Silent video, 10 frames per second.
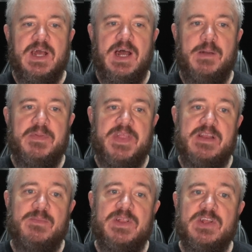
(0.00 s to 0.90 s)
And
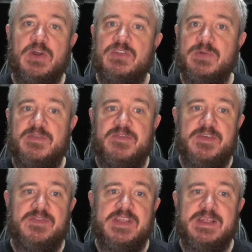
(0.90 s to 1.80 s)
then we go into a
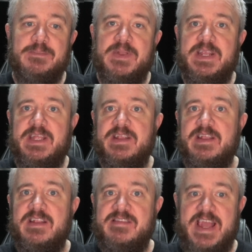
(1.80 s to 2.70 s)
15-minute
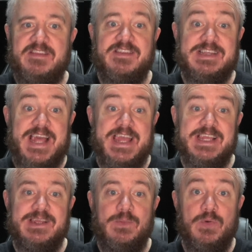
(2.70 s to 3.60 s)
intense
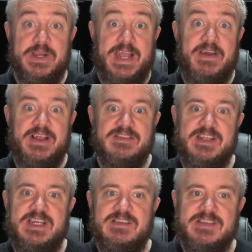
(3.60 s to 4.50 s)
leg workout
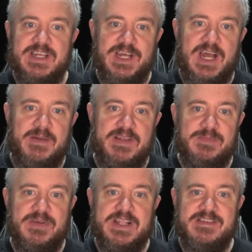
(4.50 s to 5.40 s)
exercise. It's
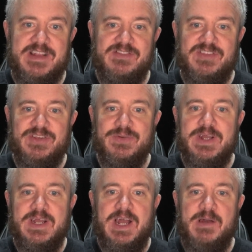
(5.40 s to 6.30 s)
pretty intense too,
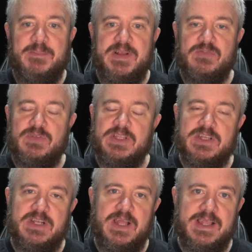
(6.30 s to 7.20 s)
but it's really
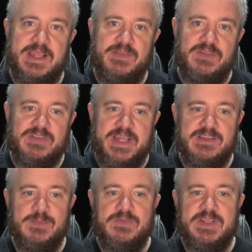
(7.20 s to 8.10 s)
good at getting those
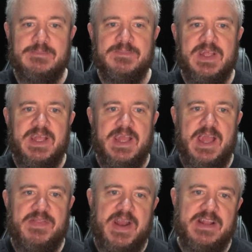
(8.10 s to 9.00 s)
legs moving.
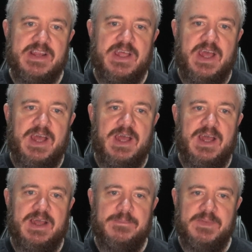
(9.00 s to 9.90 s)
And then I did
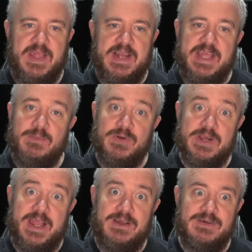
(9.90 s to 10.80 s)
a HIIT
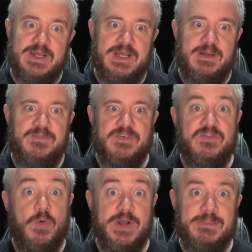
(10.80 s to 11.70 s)
workout for
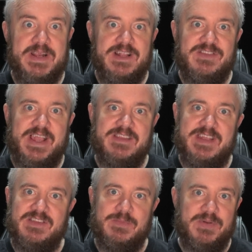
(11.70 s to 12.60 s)
40 minutes. Like I
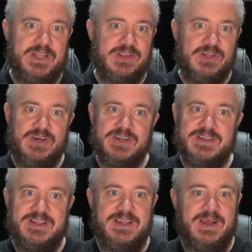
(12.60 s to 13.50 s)
said, it's a pretty
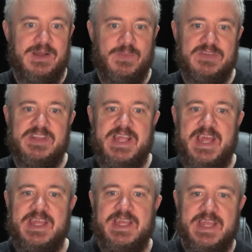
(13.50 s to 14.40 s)
long one
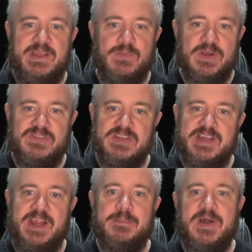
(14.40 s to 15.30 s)
today. It works the
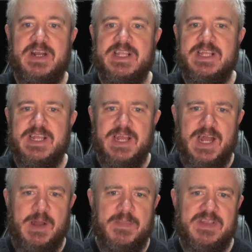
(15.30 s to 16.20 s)
entire body.
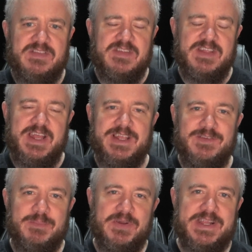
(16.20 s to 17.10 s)
It's designed
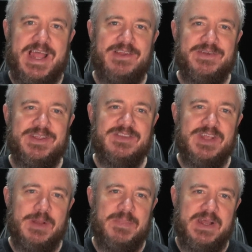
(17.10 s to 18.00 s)
to burn calories,
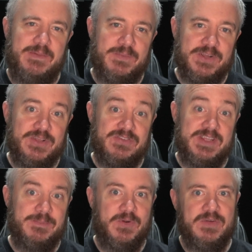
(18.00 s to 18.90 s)
but we're using
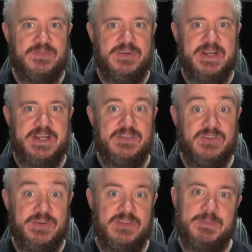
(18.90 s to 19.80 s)
it more for an
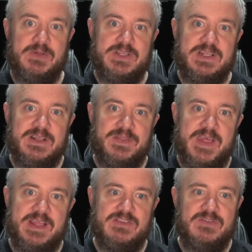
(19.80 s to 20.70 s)
endurance building
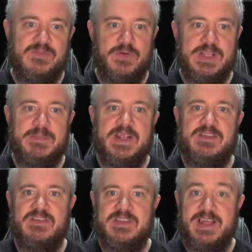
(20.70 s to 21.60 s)
thing. So 40
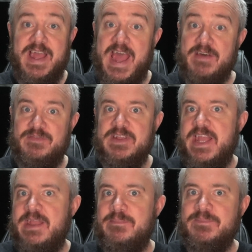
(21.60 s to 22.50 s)
minutes is a half of a
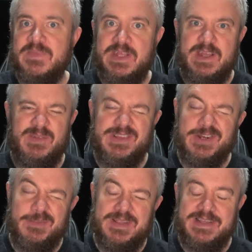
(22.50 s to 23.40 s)
game, a
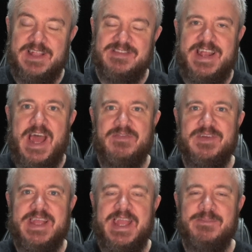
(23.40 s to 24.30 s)
little bit less than half of
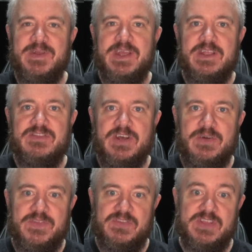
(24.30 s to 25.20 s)
a game.
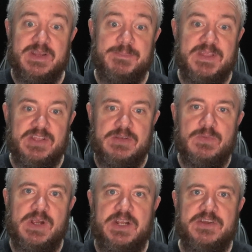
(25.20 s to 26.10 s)
So this is gonna be good to
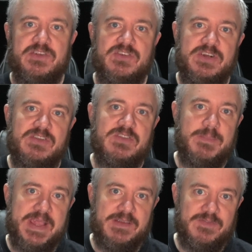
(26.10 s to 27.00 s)
work on your endurance to
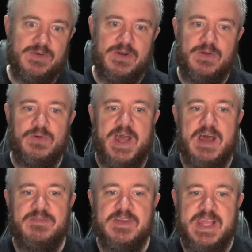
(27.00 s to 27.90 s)
make it for a whole
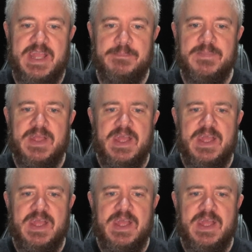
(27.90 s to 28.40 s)
half of a game.